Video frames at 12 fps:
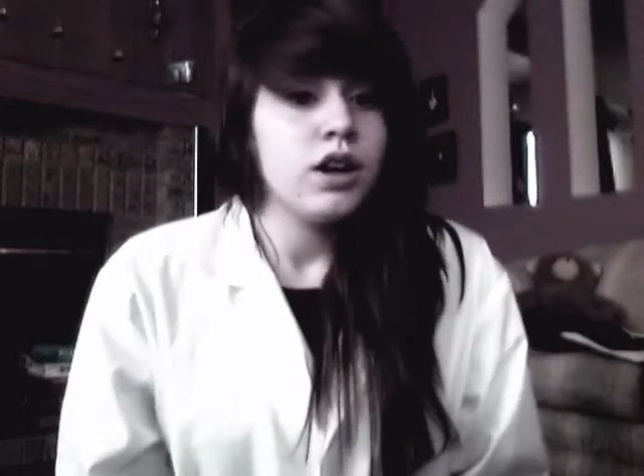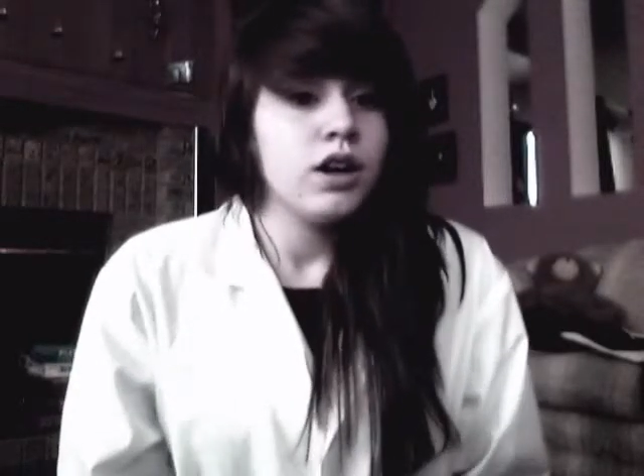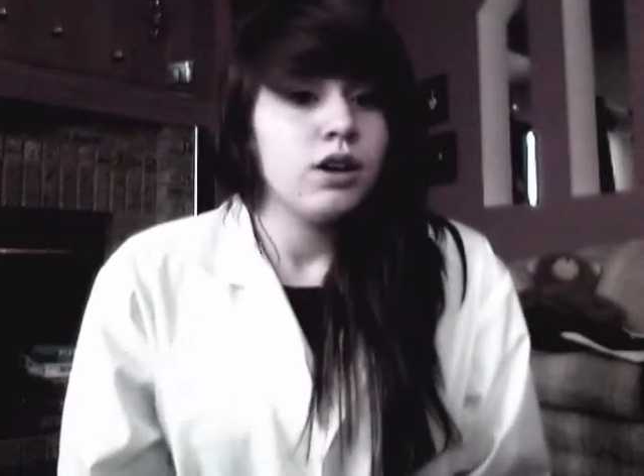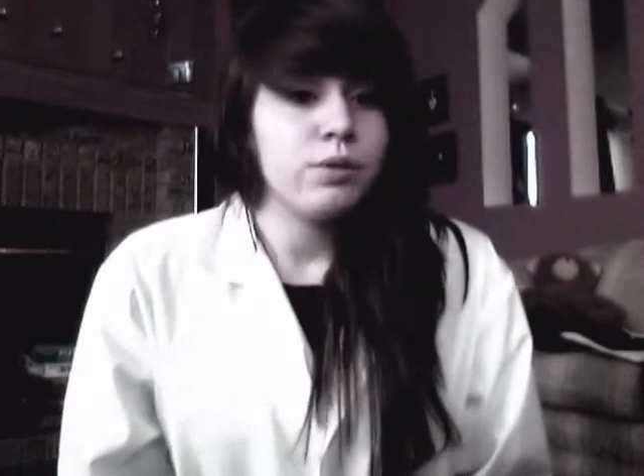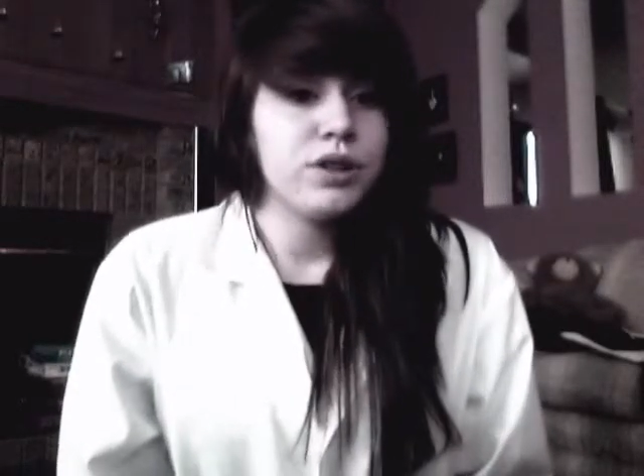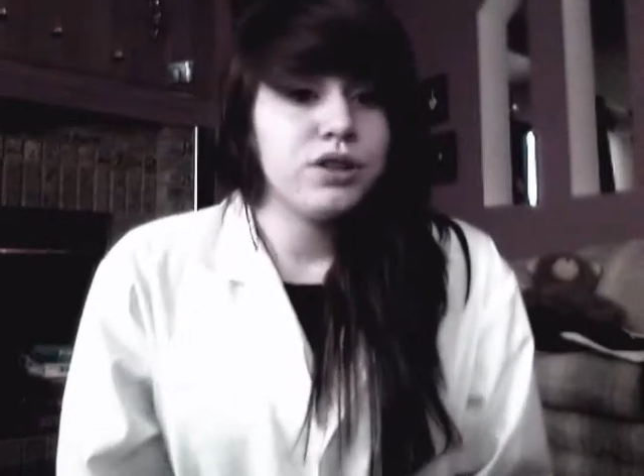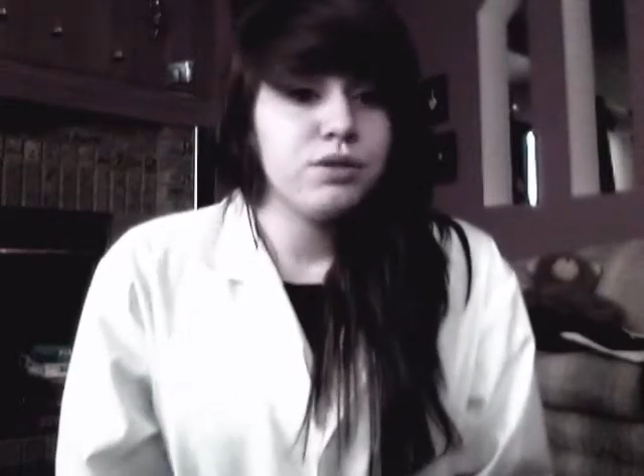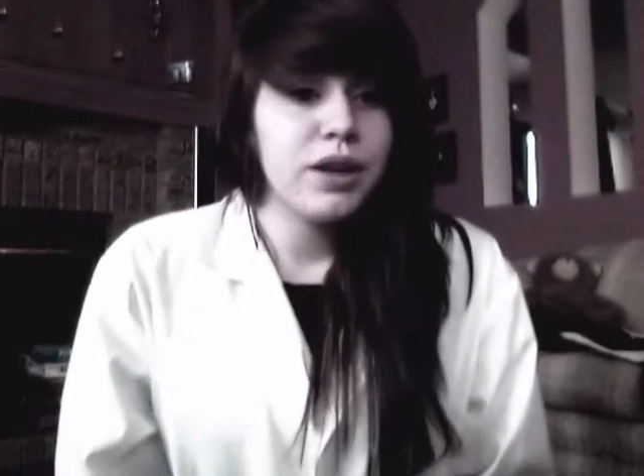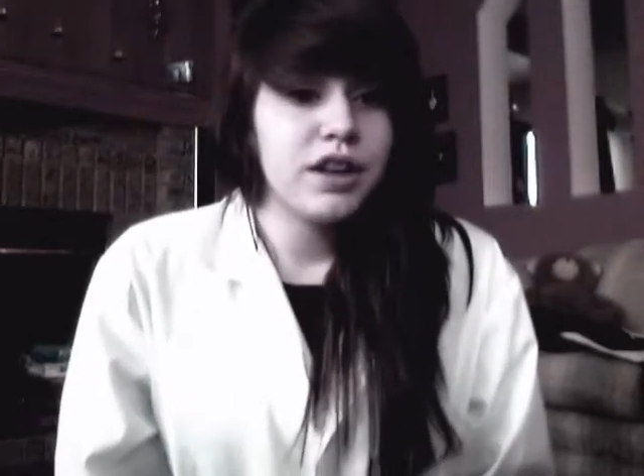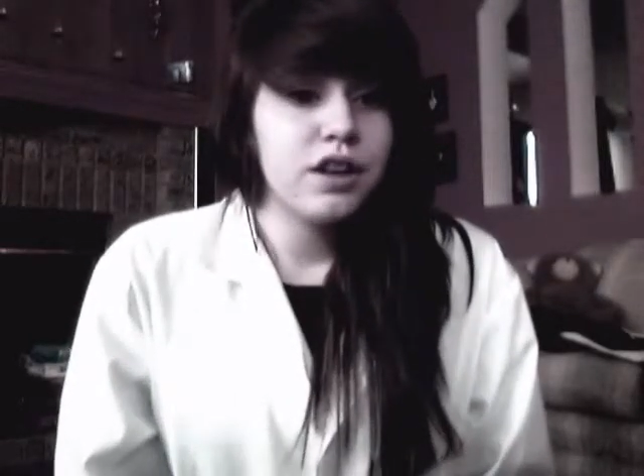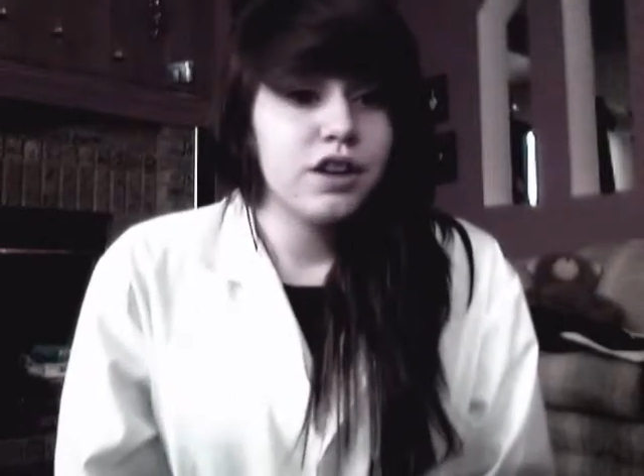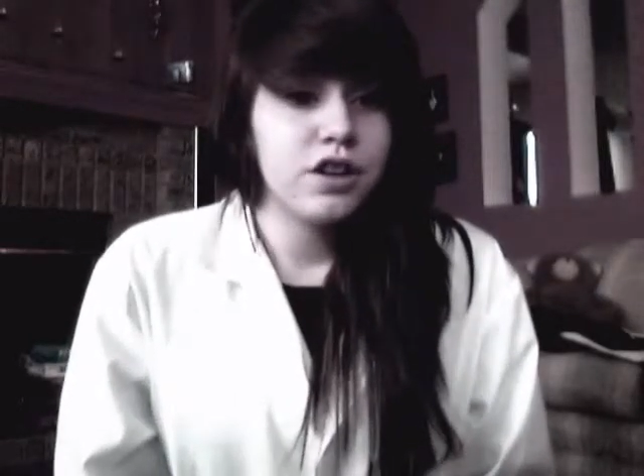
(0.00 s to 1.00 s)
We do
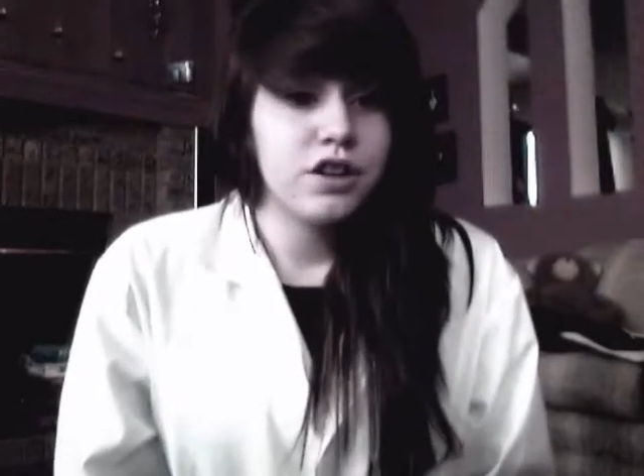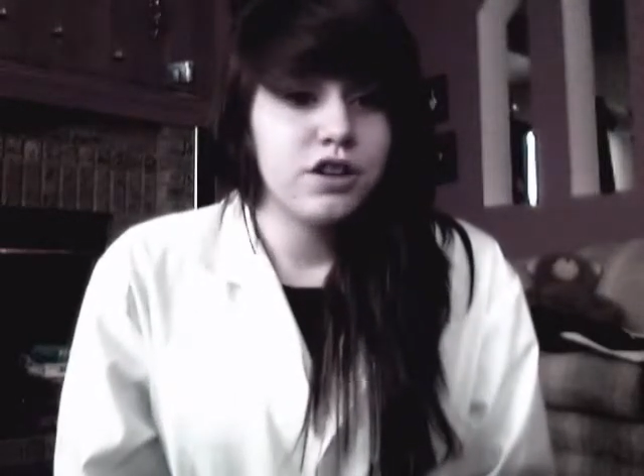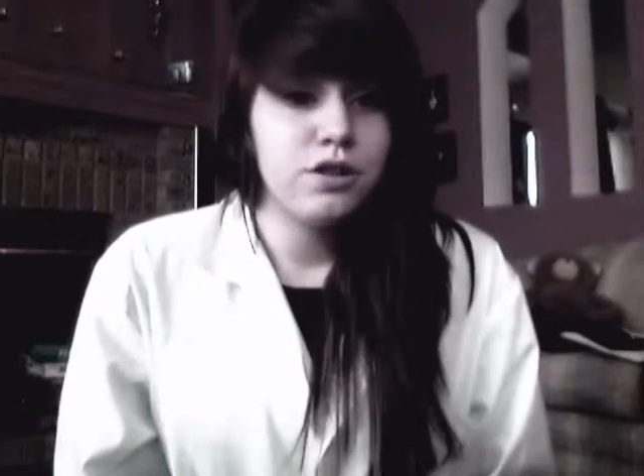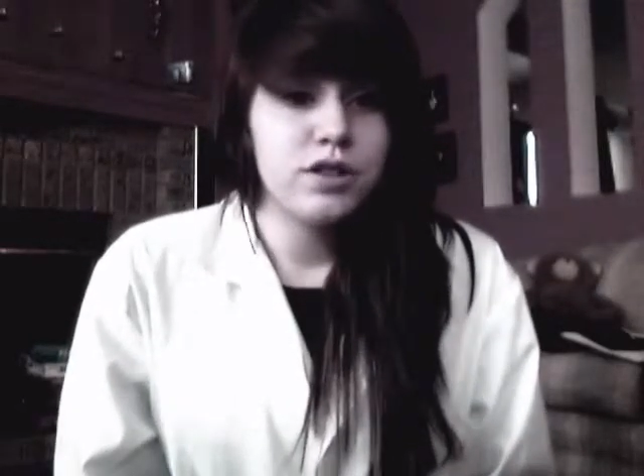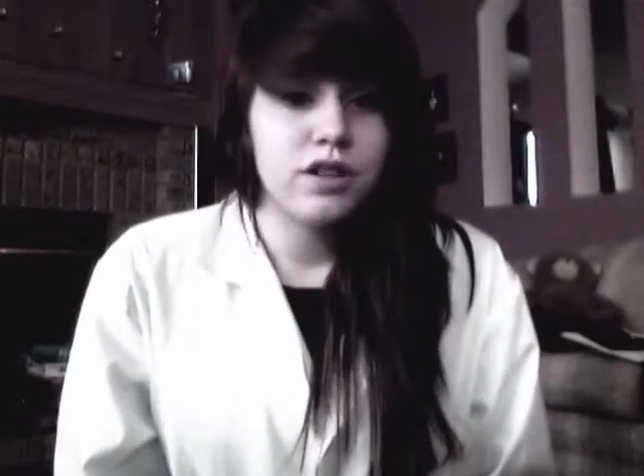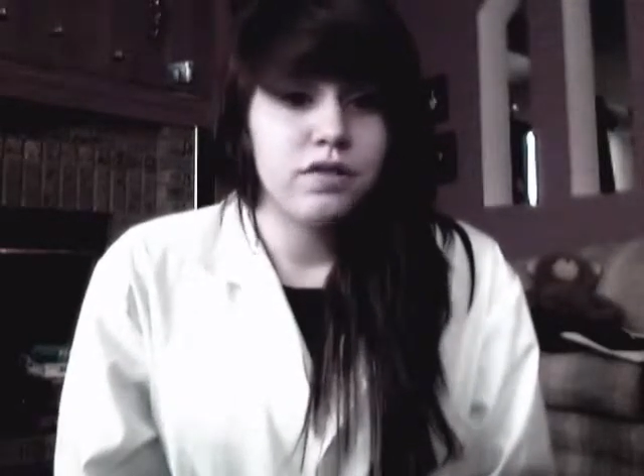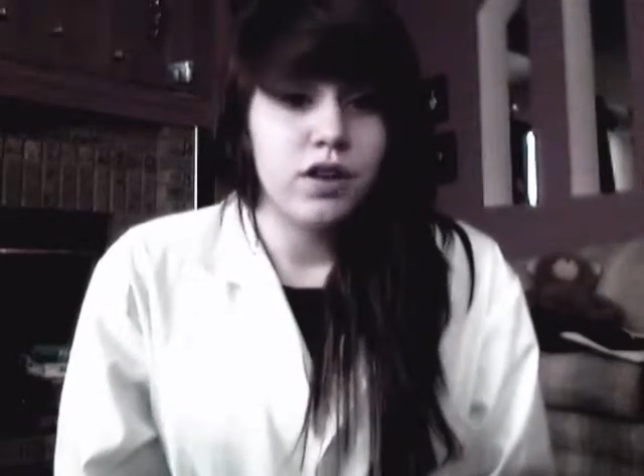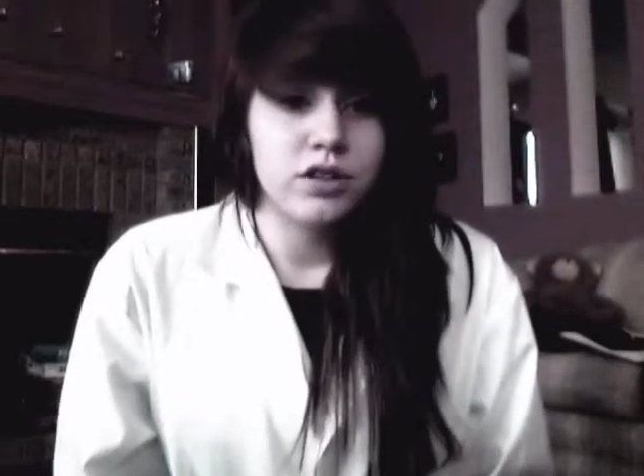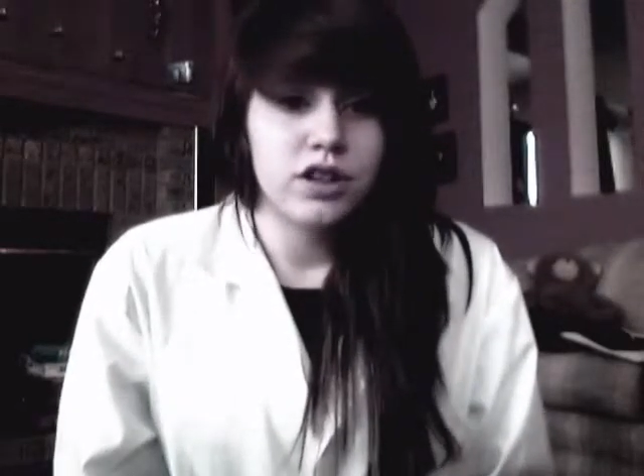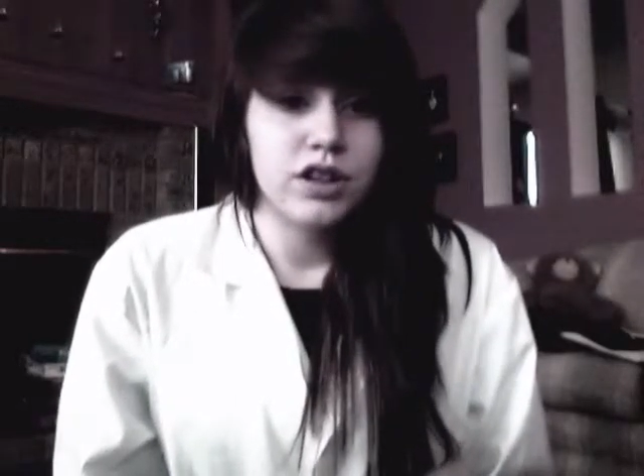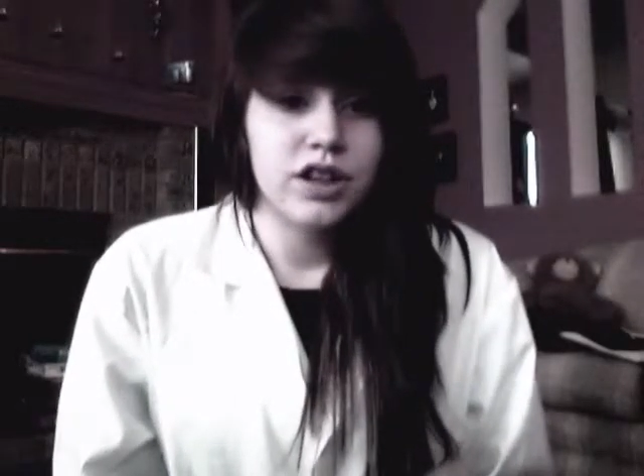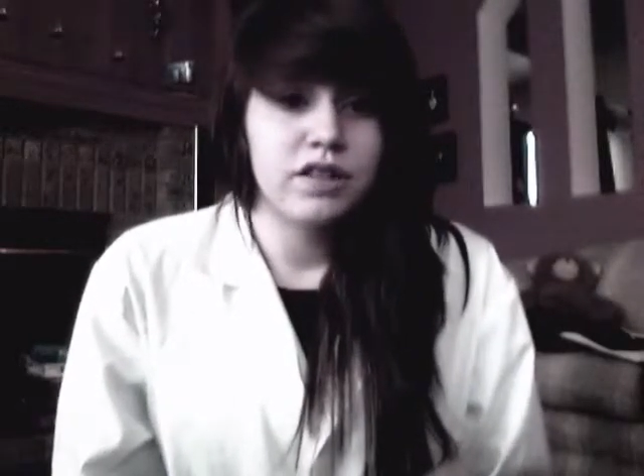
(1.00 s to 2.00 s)
make a good use of
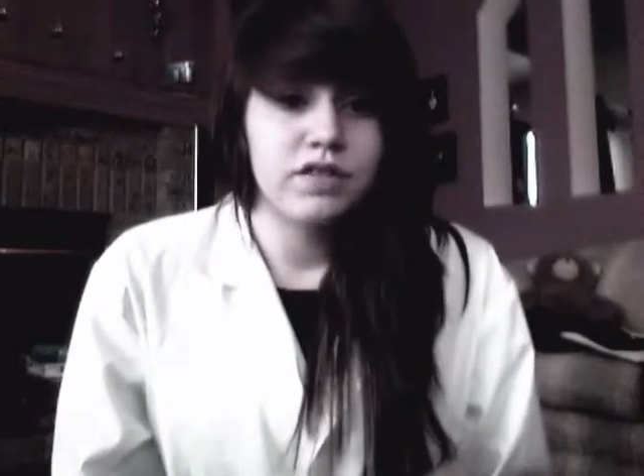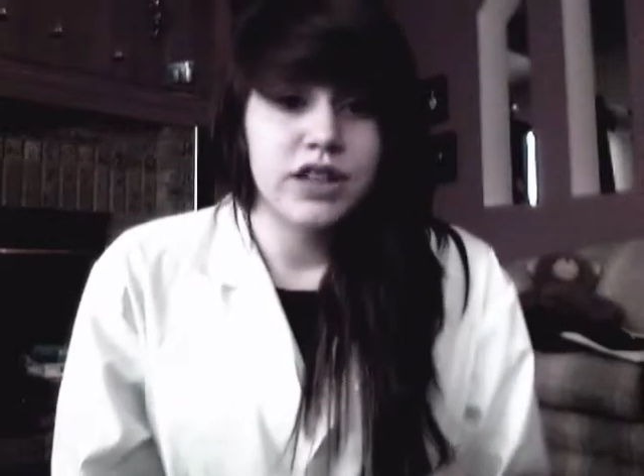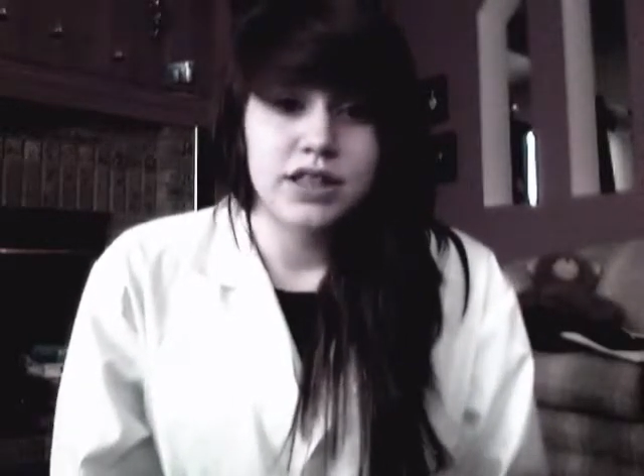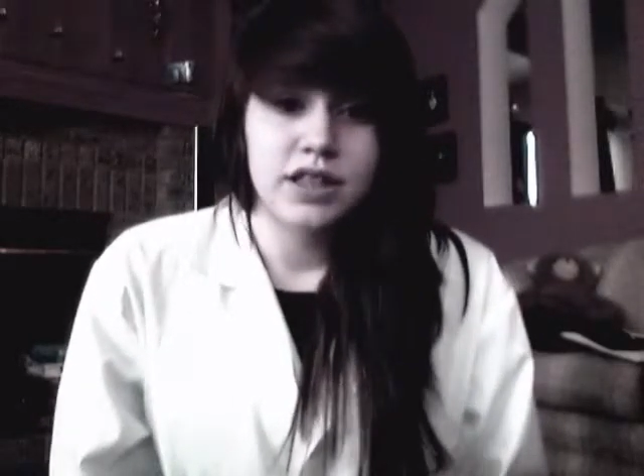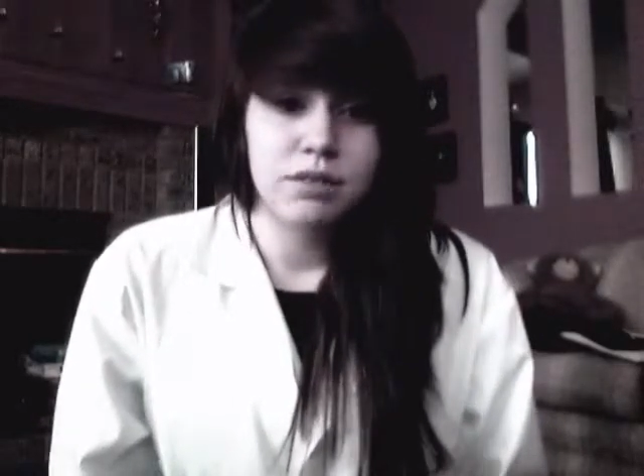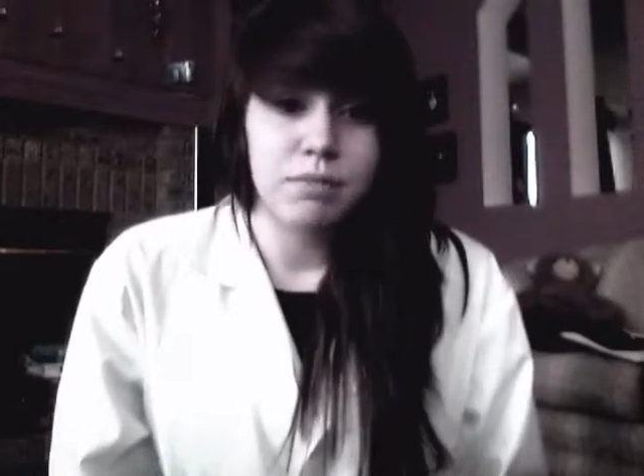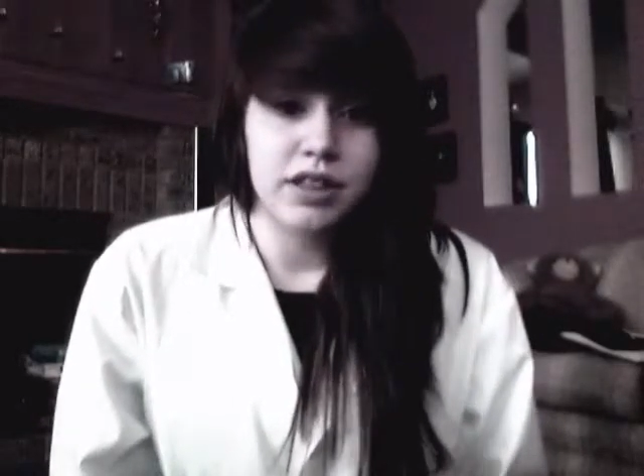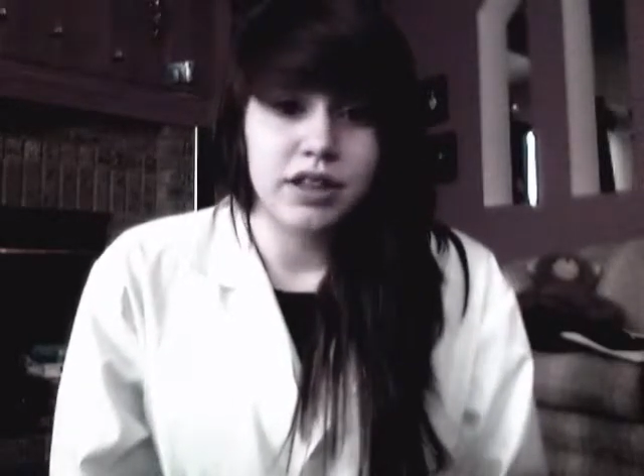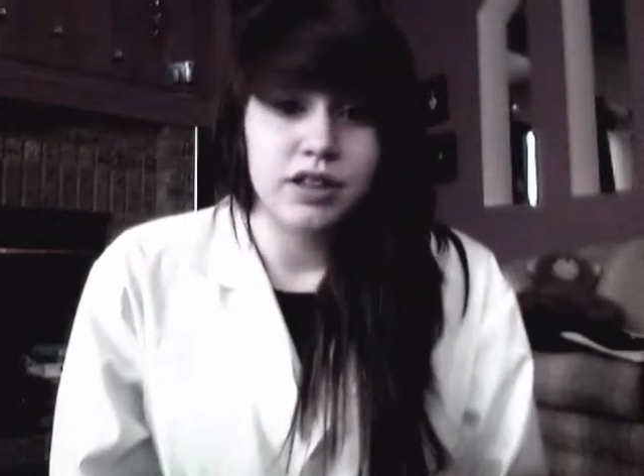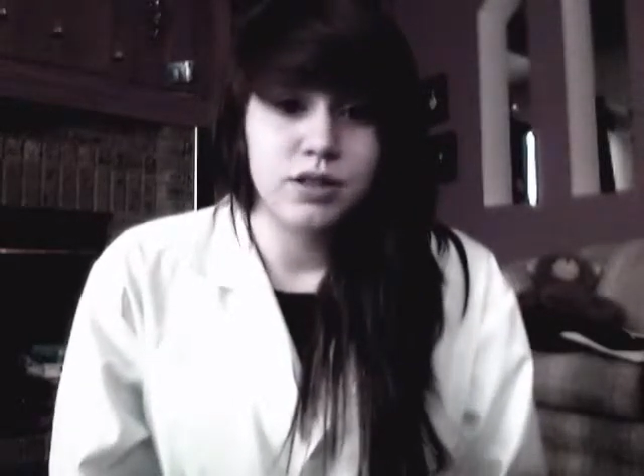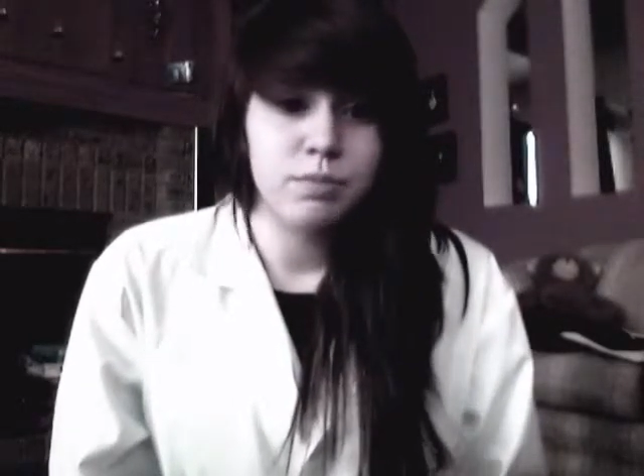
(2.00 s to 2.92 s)
alternative testing methods,